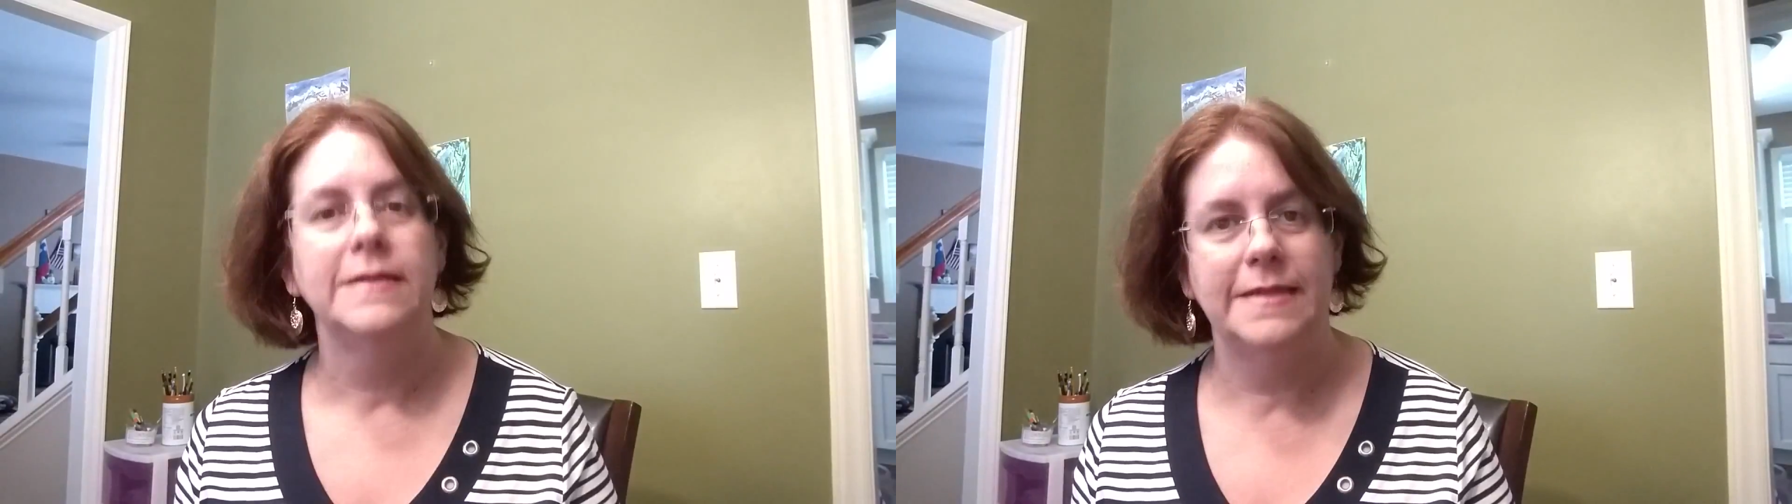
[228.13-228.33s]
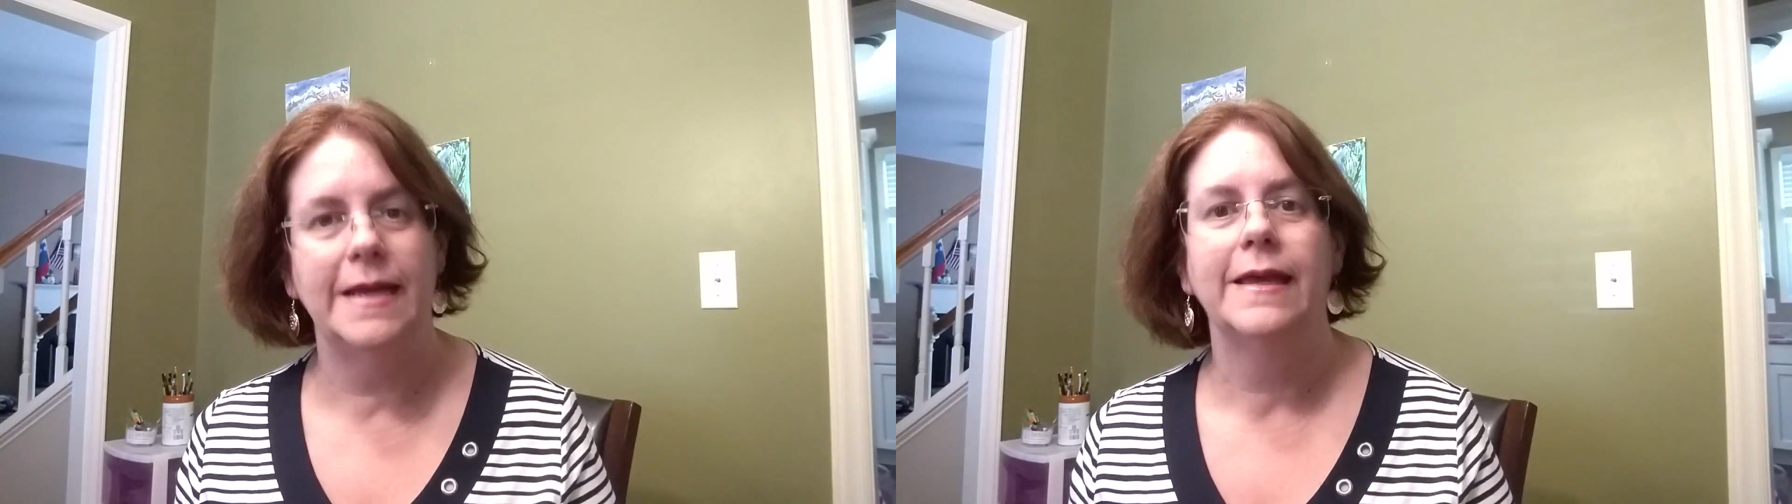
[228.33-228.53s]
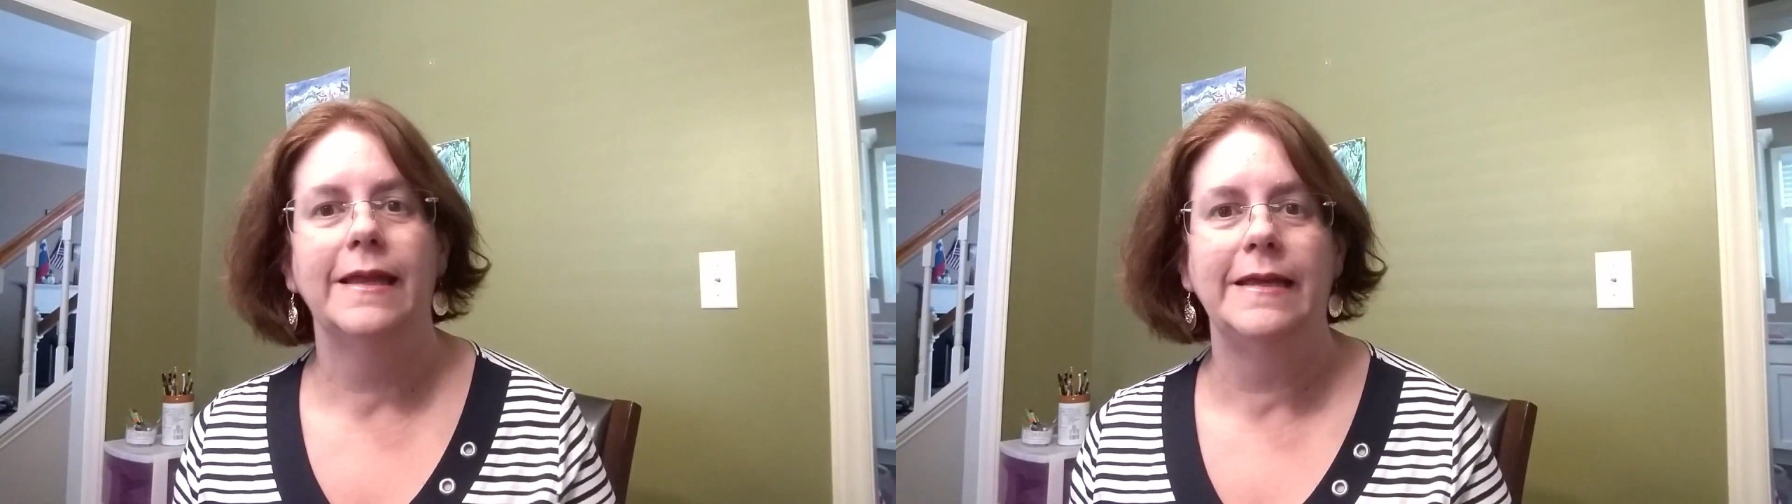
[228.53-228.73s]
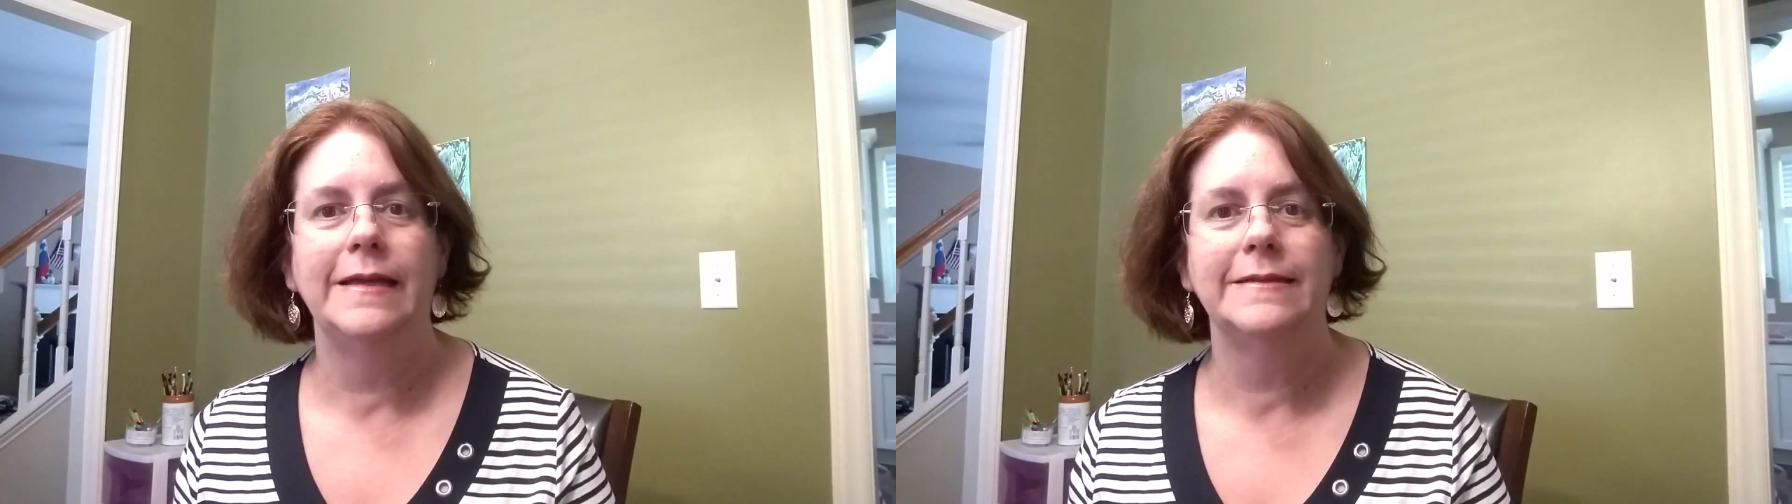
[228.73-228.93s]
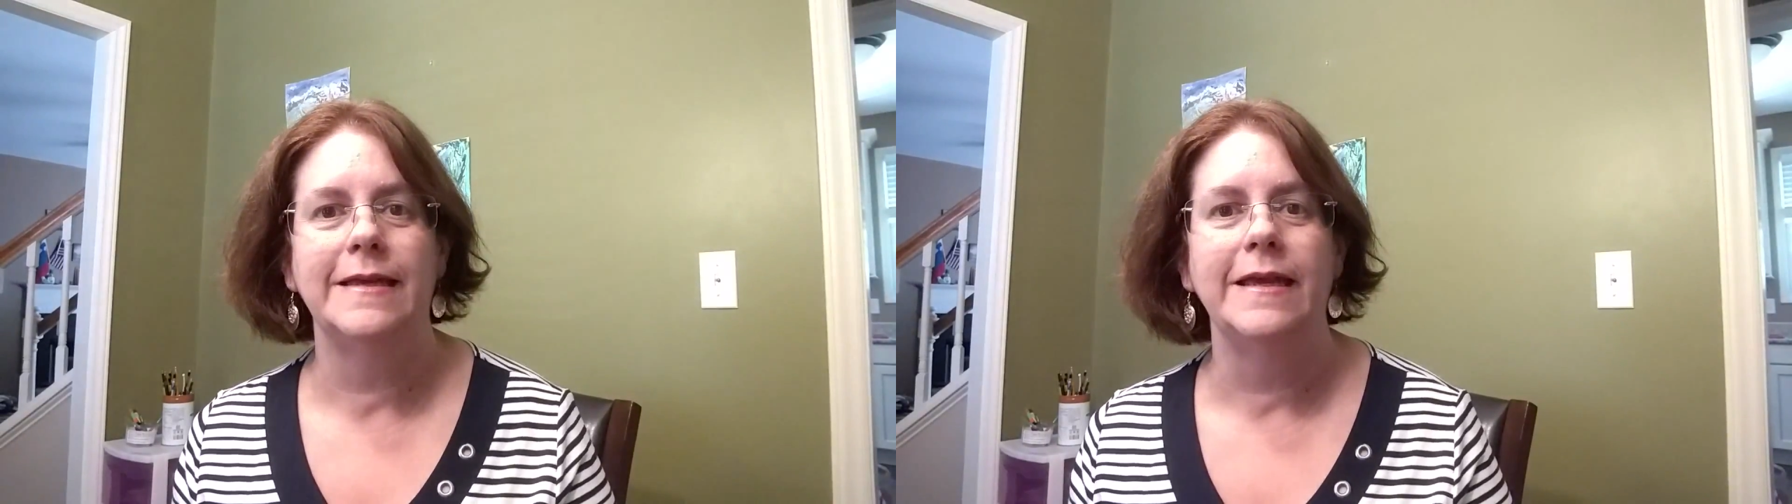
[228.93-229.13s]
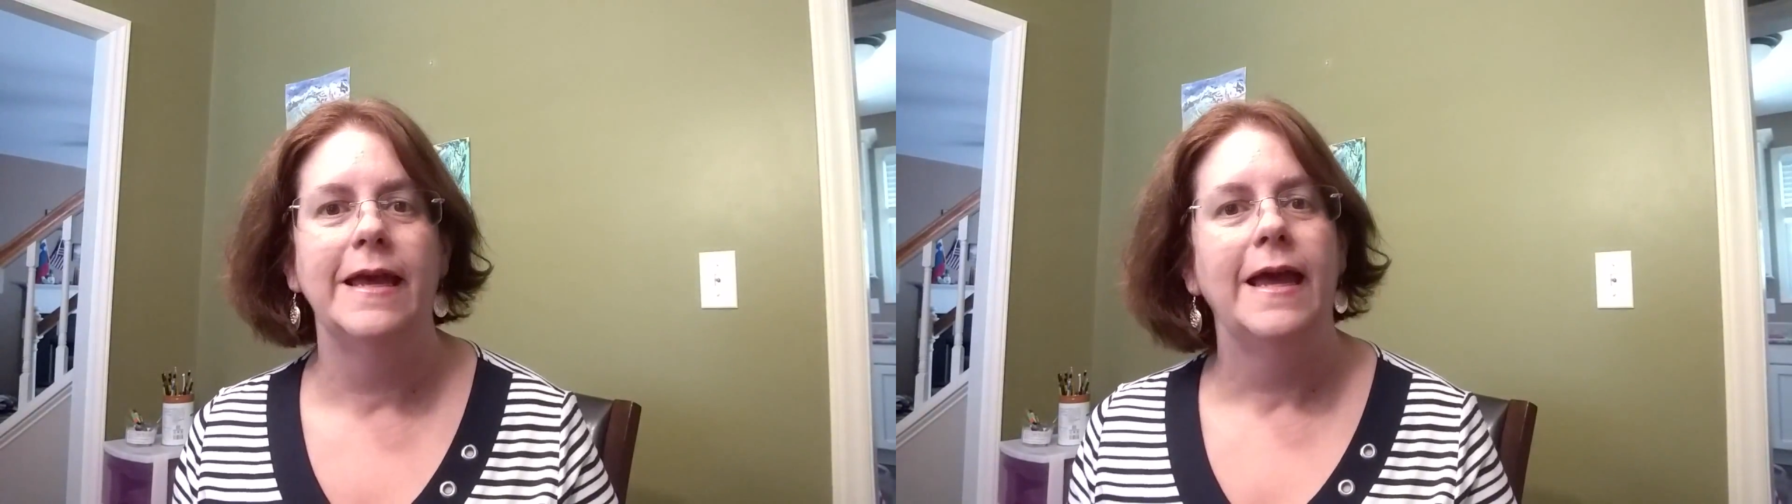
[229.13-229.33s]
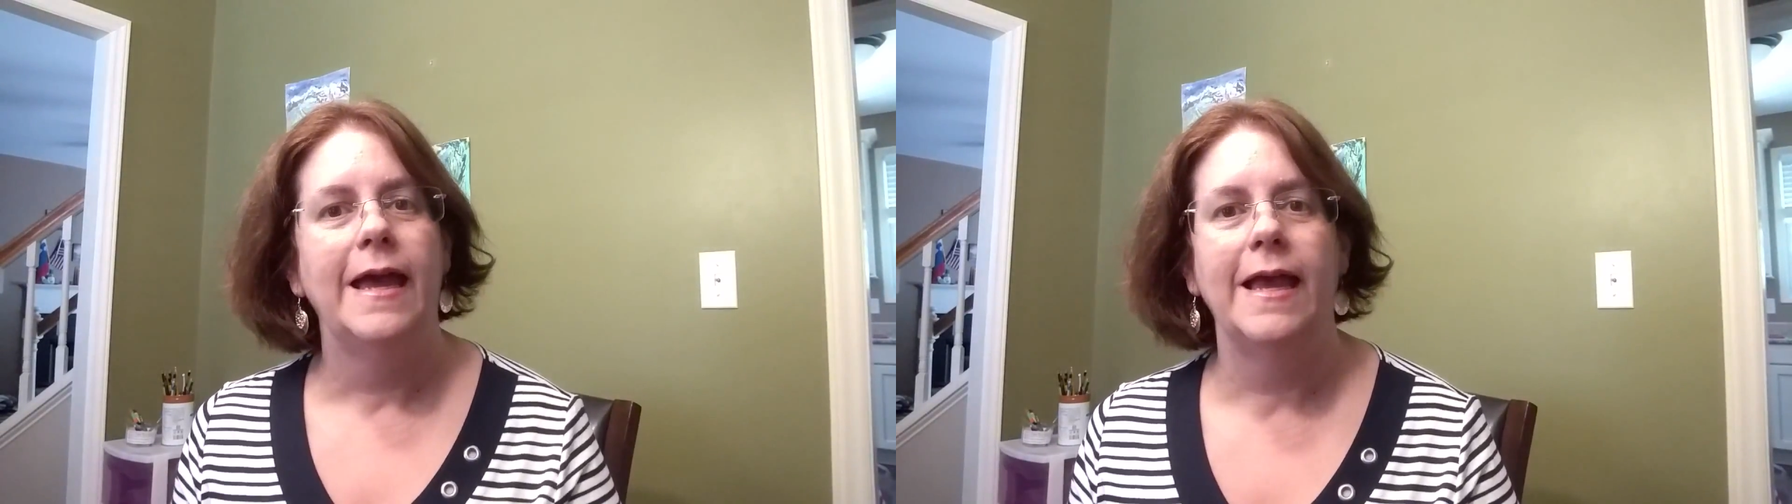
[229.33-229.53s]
Take it easy